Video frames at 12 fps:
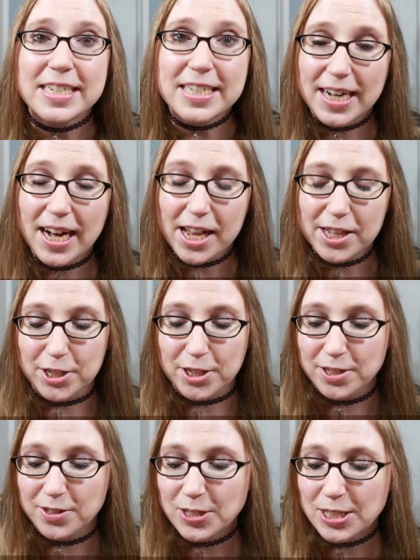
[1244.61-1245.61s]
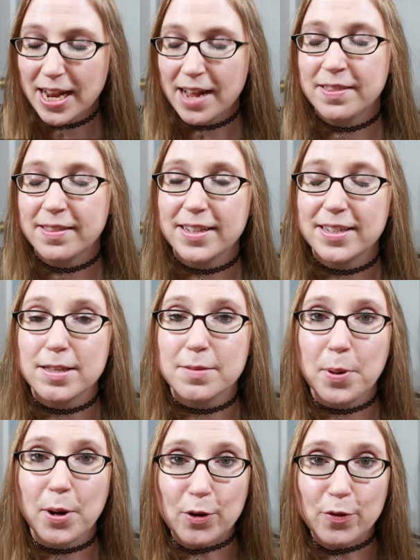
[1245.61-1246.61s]
dollars and these
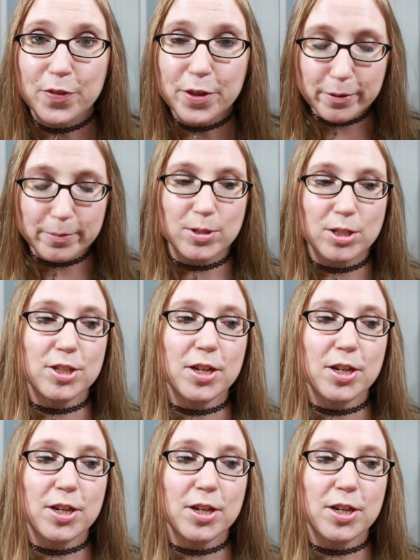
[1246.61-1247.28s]
perfumes.